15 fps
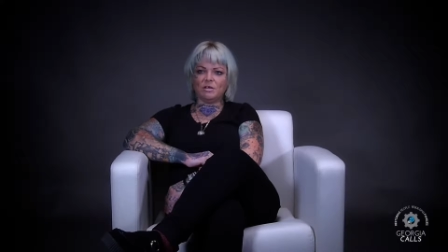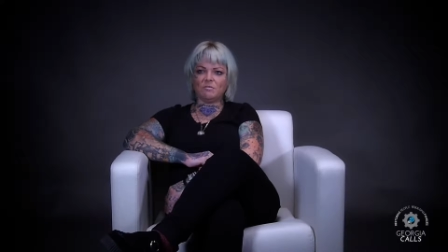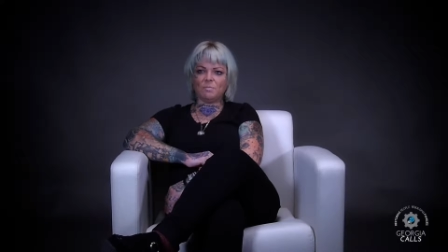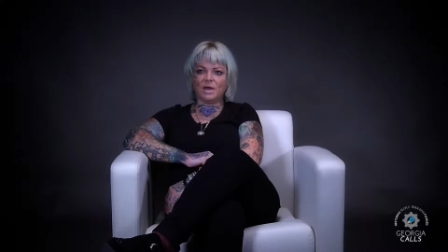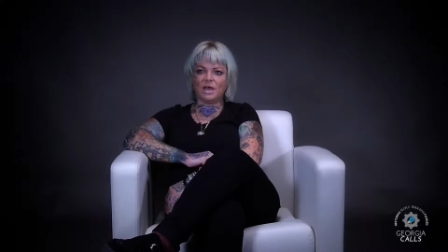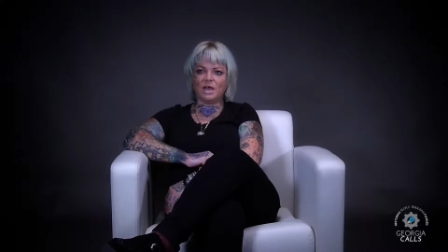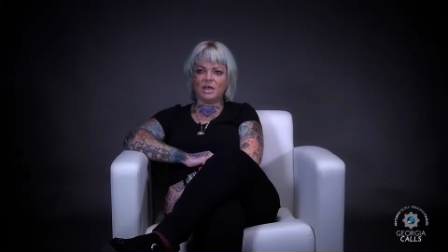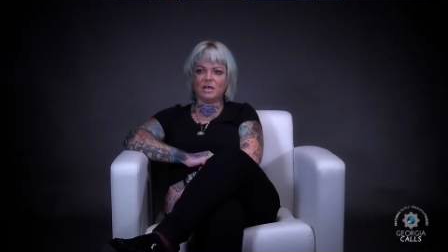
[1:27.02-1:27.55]

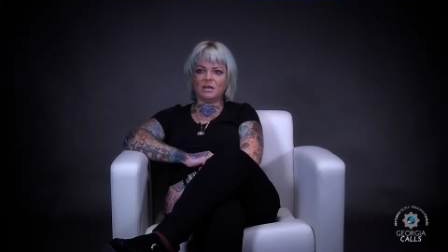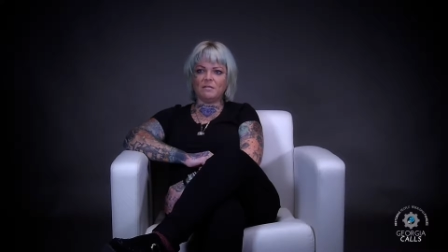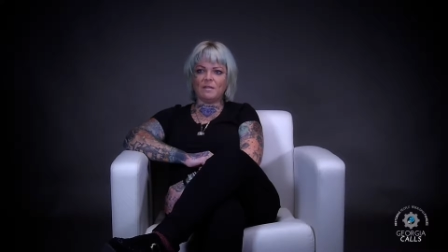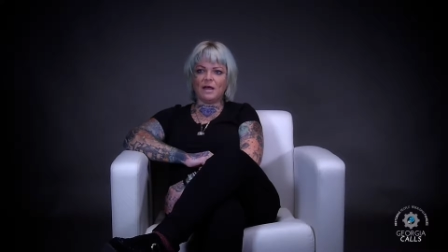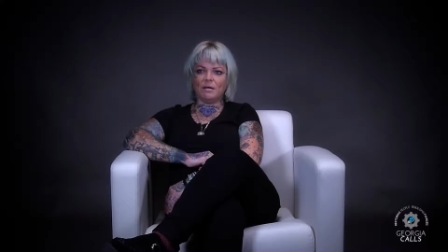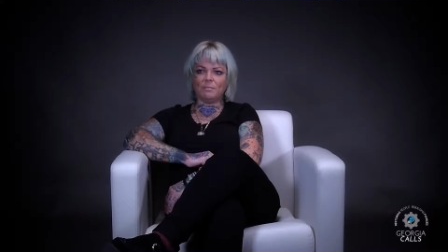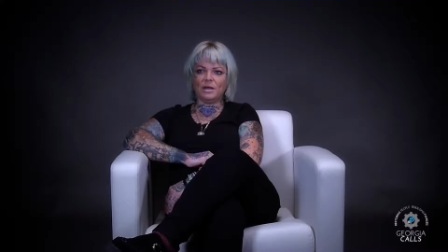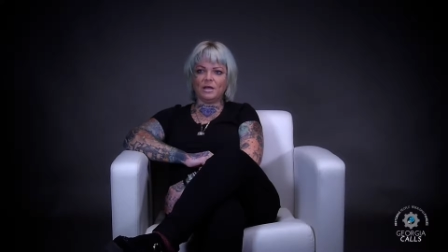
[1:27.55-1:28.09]
somebody's
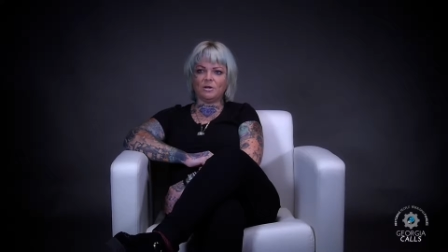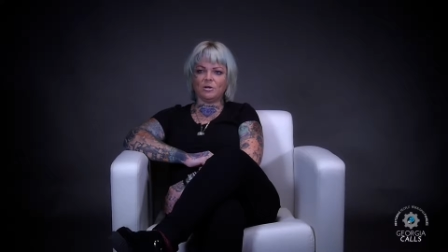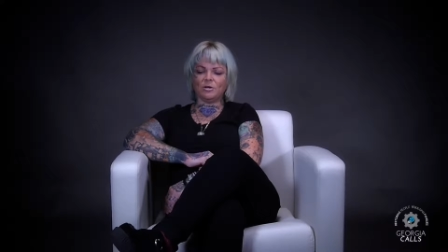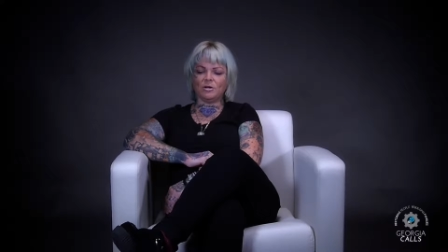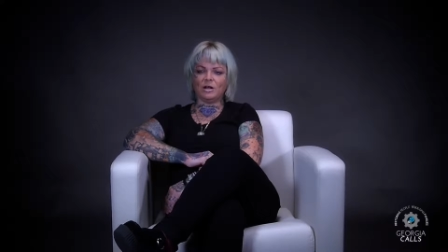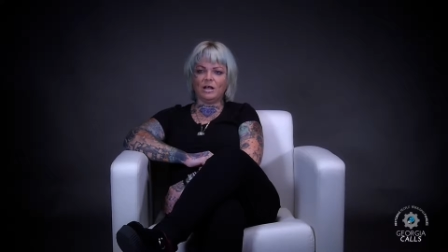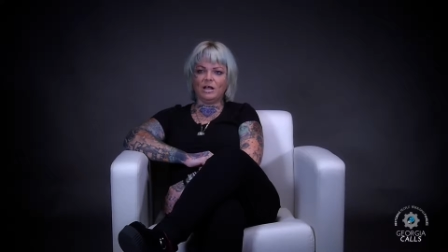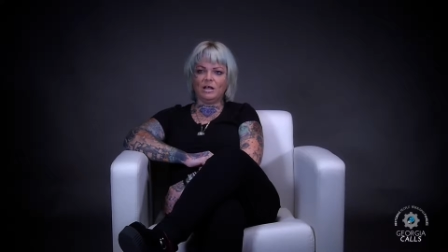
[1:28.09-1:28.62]
pain in that
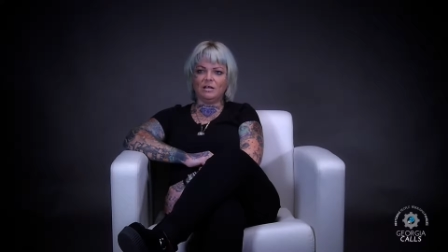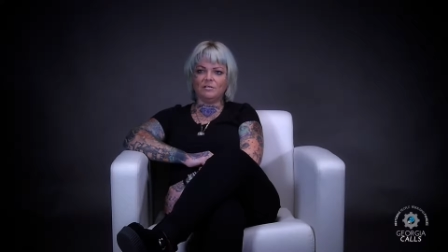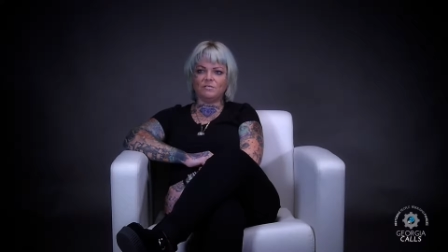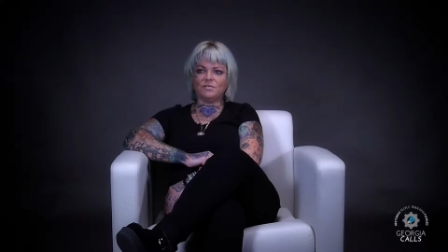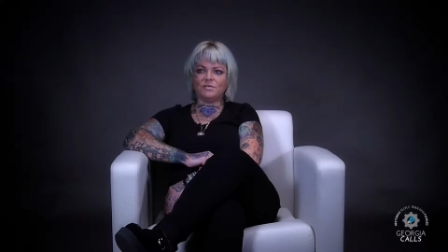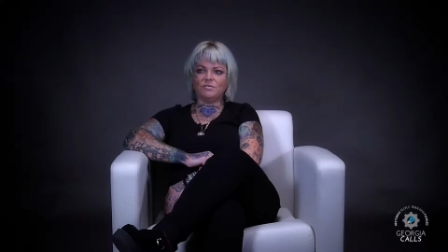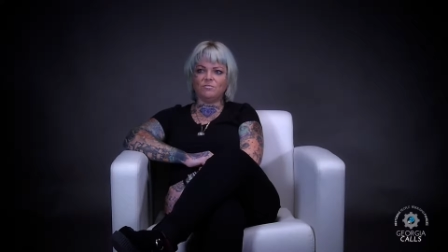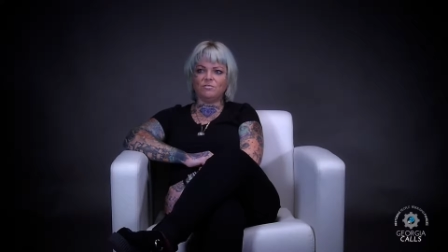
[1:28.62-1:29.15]
manner
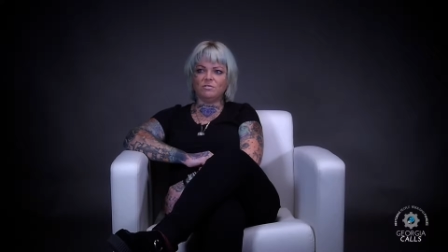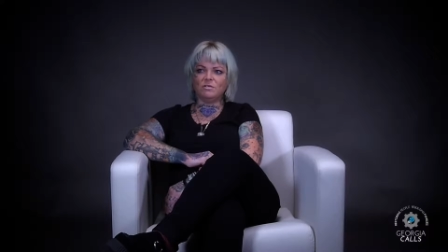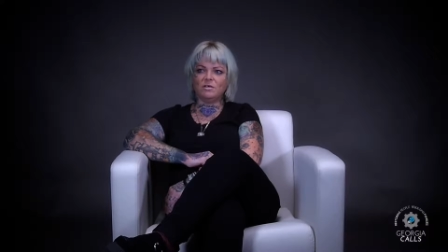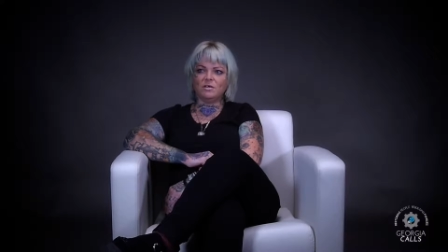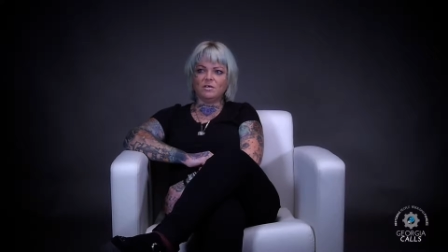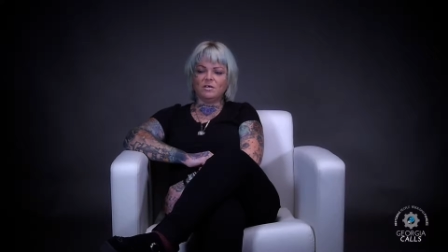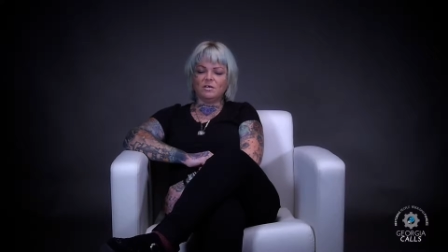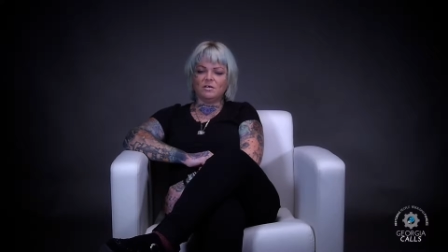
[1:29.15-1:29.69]
and to
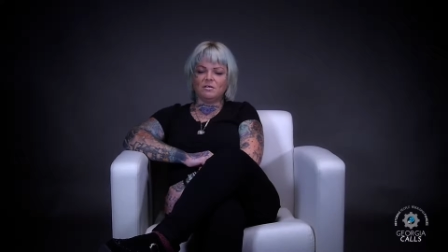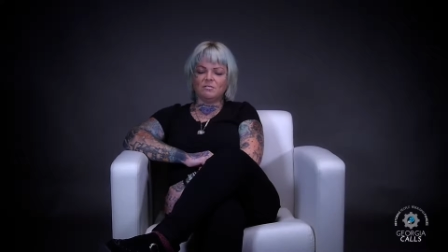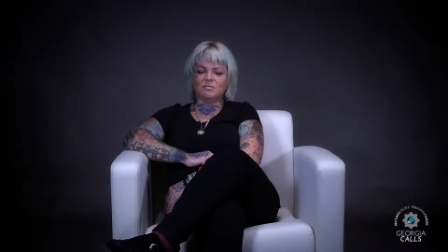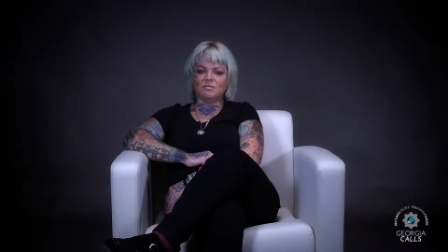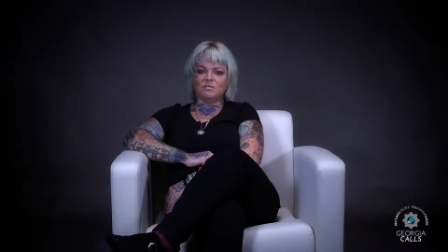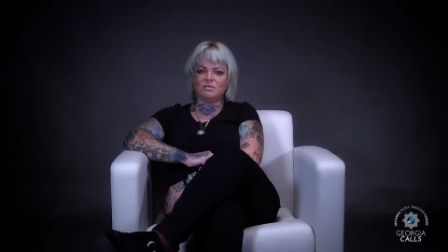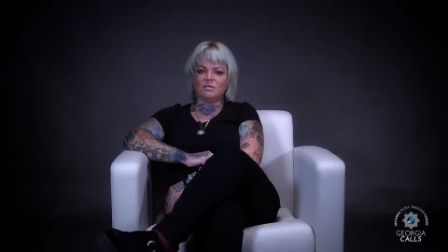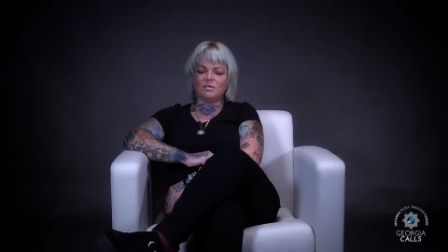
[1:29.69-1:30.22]

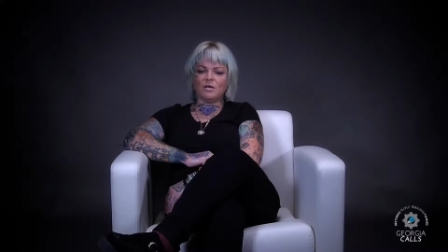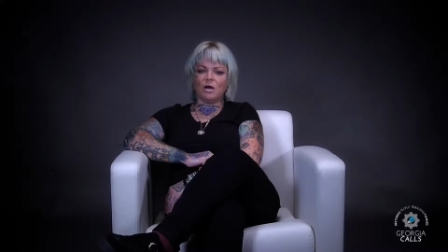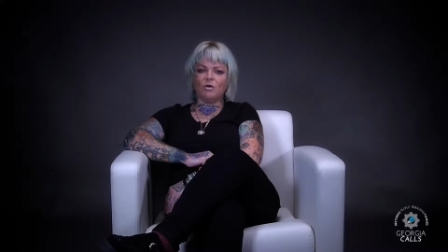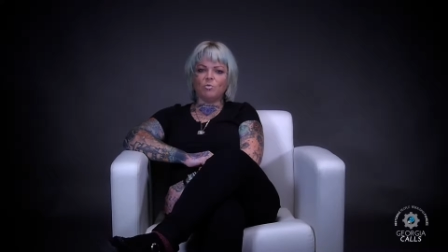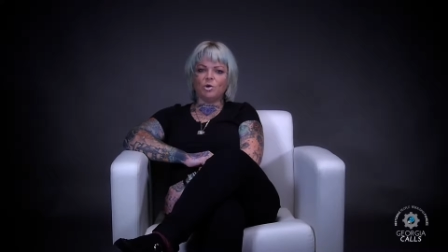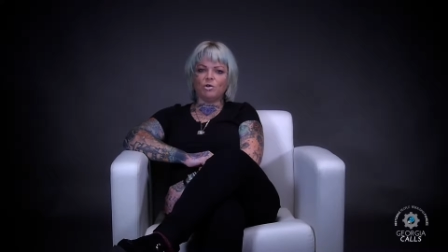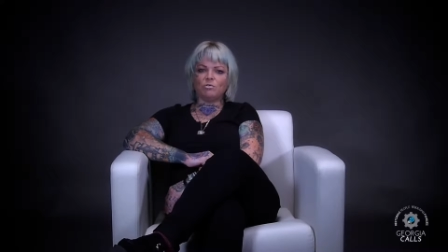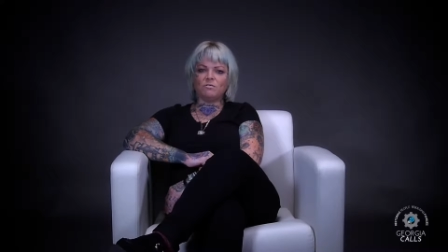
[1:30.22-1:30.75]
to
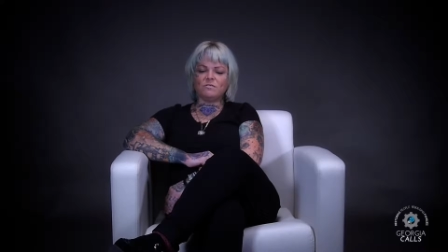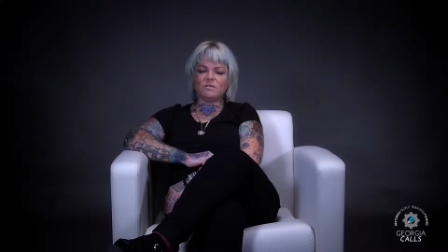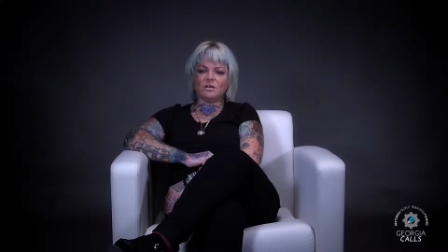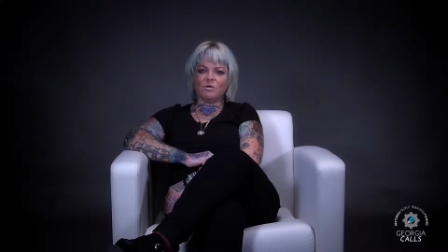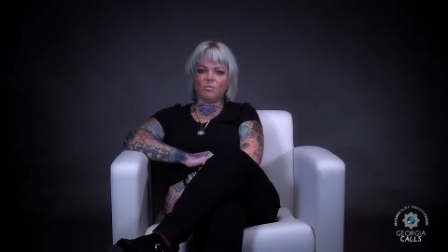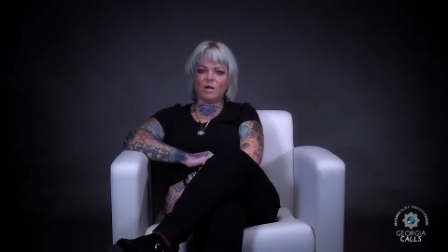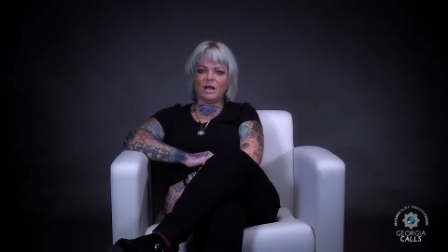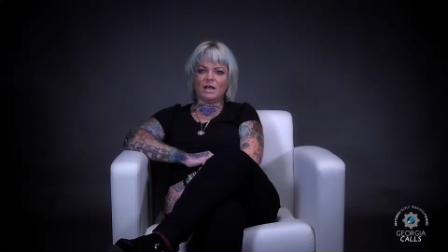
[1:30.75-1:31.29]

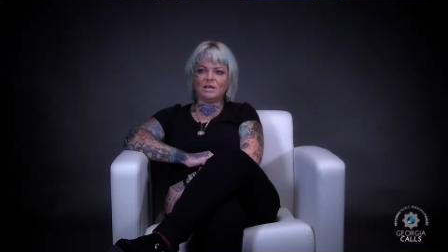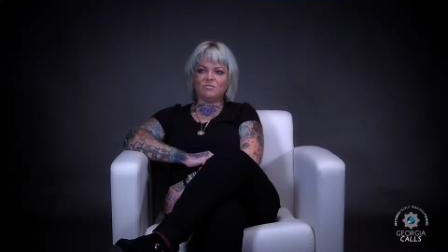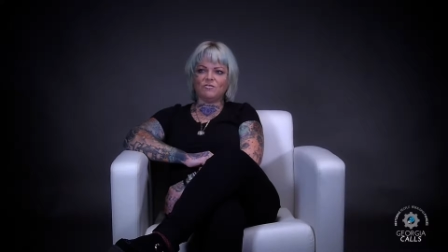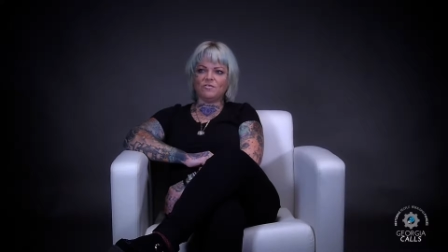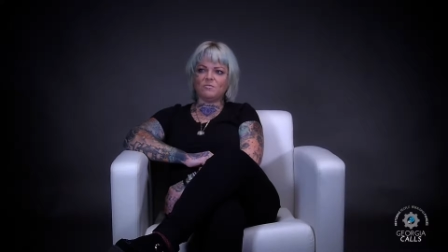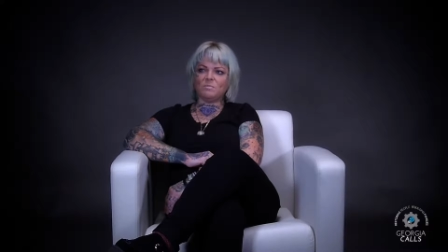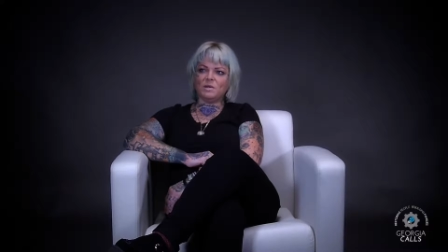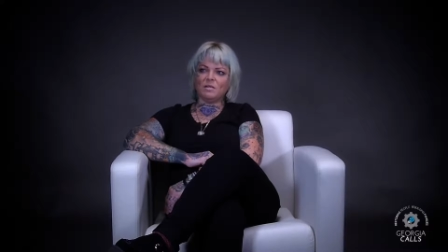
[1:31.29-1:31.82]
almost in a
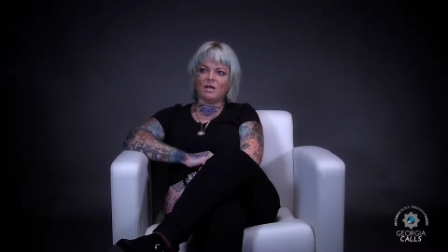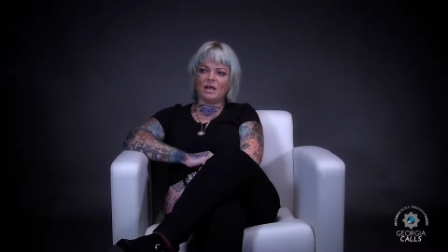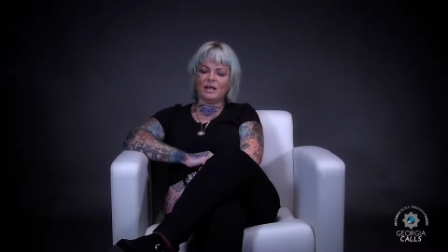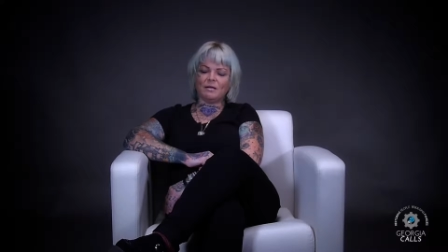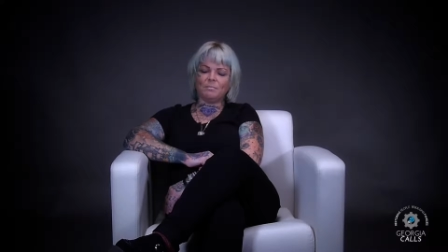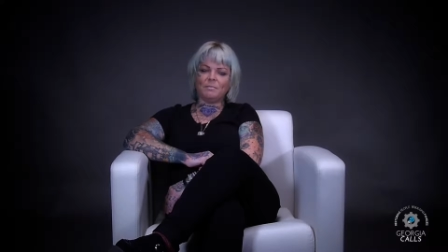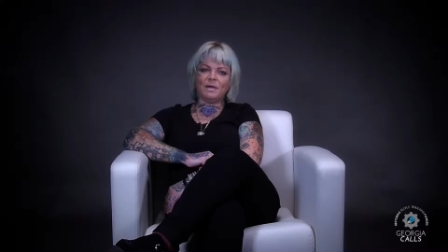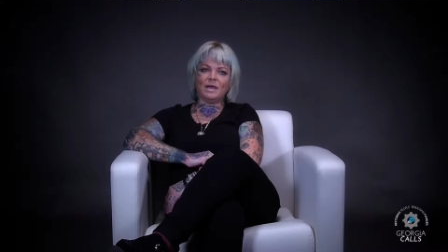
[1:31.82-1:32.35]
way just be
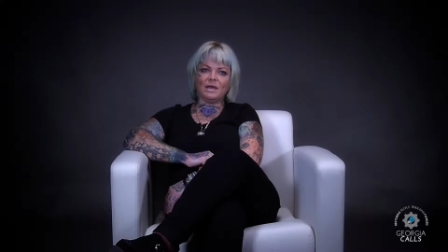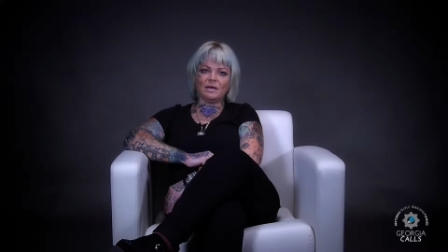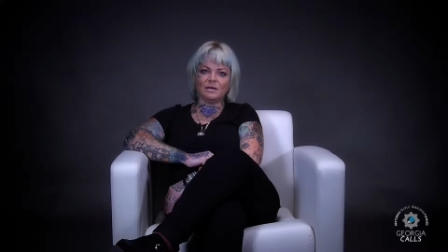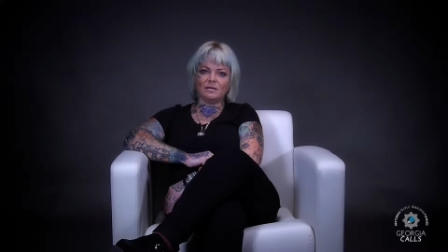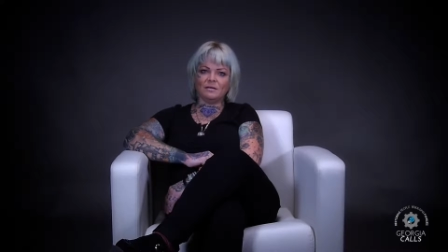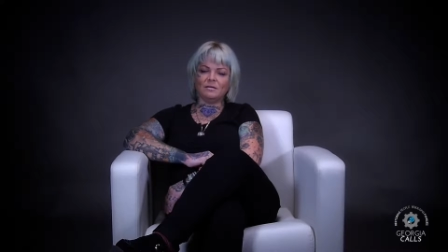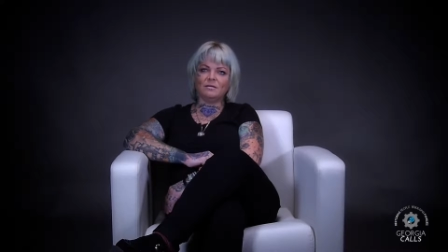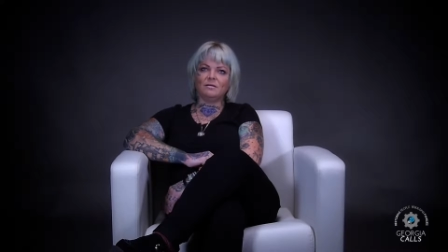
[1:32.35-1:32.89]
like,
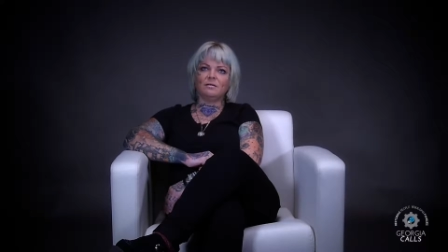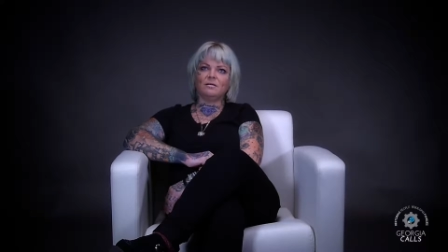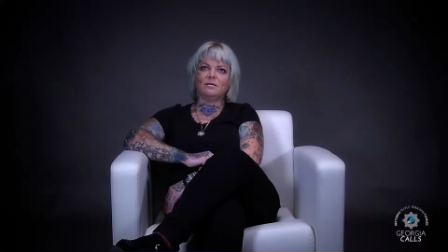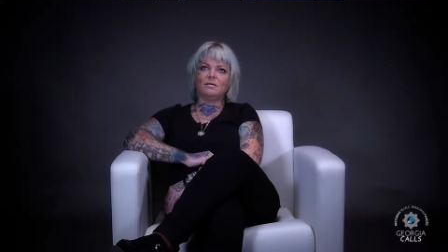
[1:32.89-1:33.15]
man,